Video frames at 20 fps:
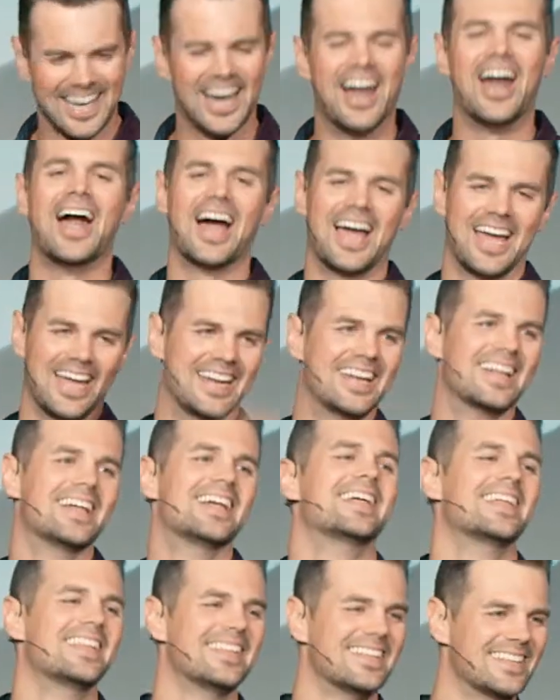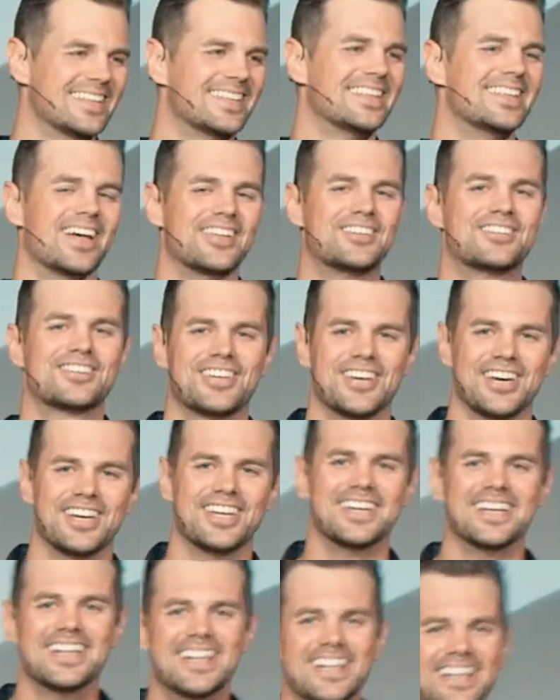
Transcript: All right. That's good.